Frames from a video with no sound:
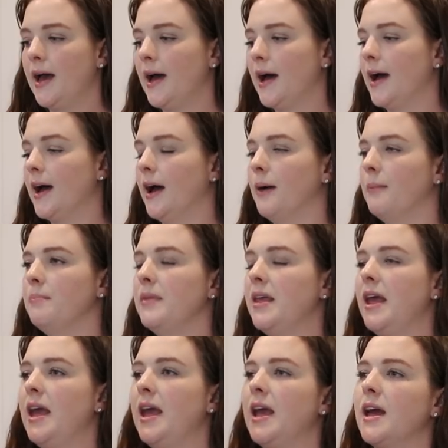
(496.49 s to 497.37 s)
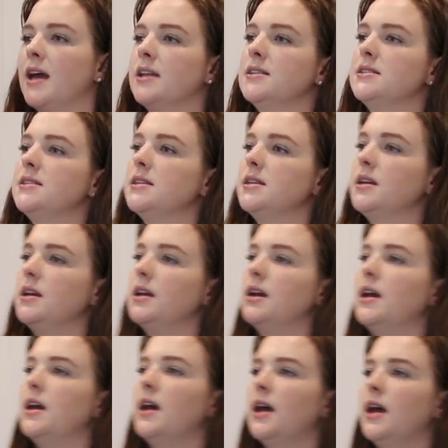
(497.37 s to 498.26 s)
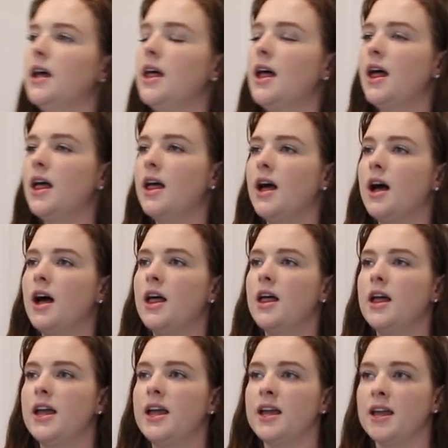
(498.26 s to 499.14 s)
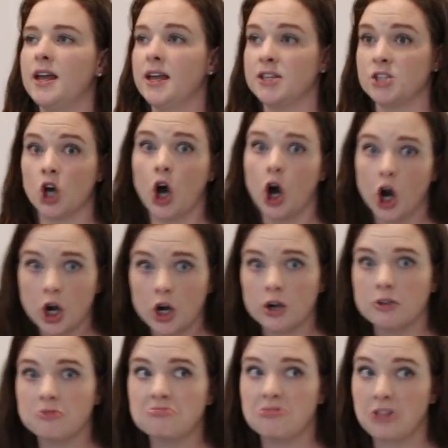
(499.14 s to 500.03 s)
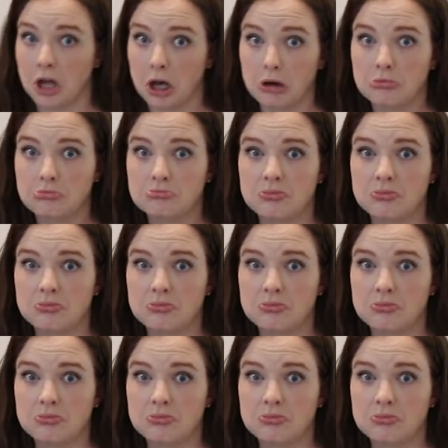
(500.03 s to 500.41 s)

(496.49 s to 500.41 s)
Um, and it, it's hard though.